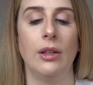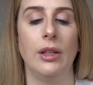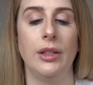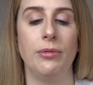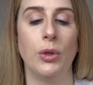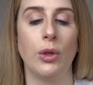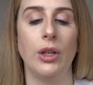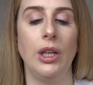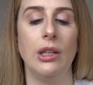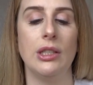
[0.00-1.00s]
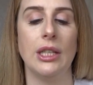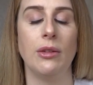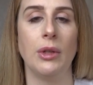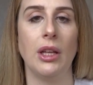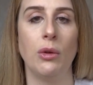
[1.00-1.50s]
I'm not going to use
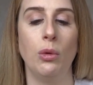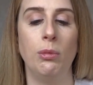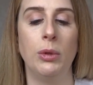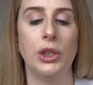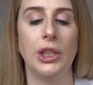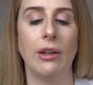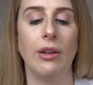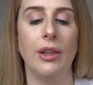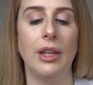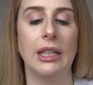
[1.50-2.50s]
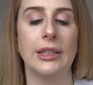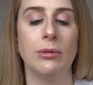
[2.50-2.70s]
it with it all pushed out like that,